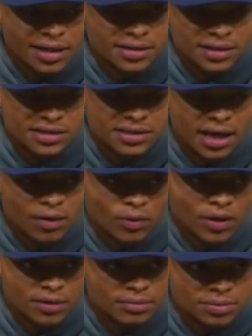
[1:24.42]
There's not
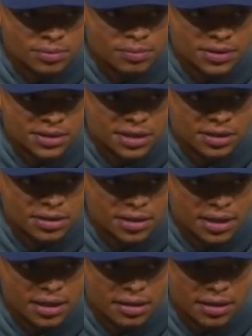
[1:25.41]
one particular
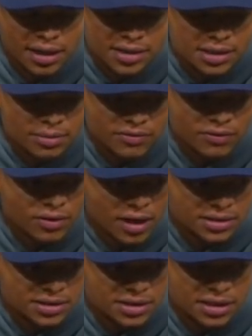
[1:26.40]
thing. Like I said before, I
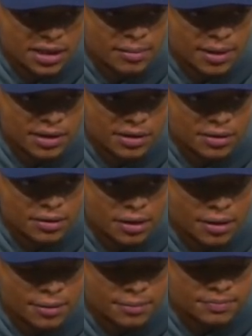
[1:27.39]
just need to get better in
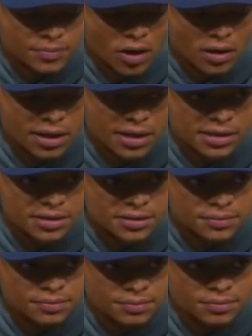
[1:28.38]
all areas.
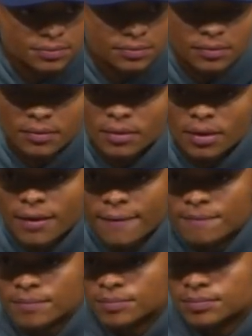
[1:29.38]
Justin, what has
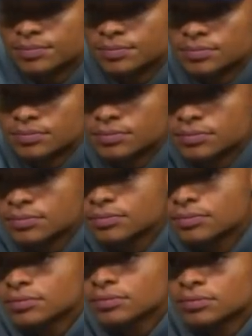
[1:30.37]
made you comfortable
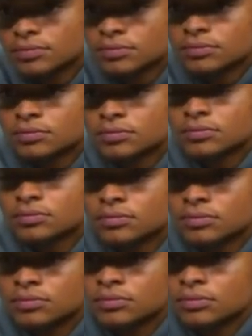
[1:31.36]
in the time that you've
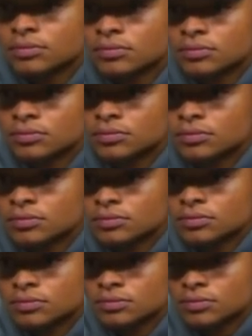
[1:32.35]
been on the field
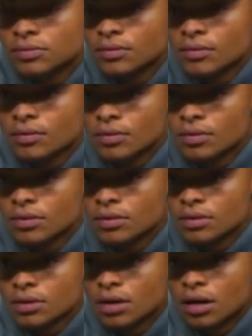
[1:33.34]
so far in the NFL?
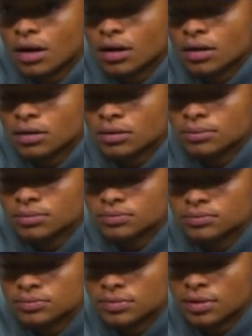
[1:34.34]
I
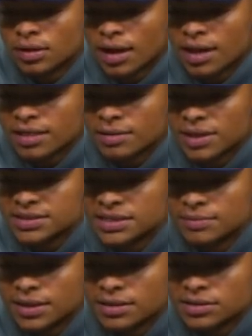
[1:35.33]
think my
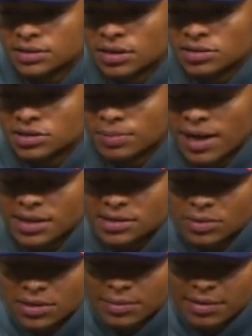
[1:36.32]
teammates. You know, just
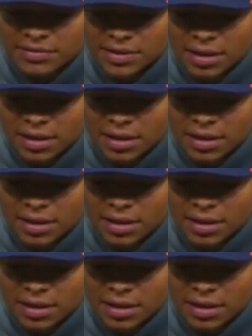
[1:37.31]
practicing with them every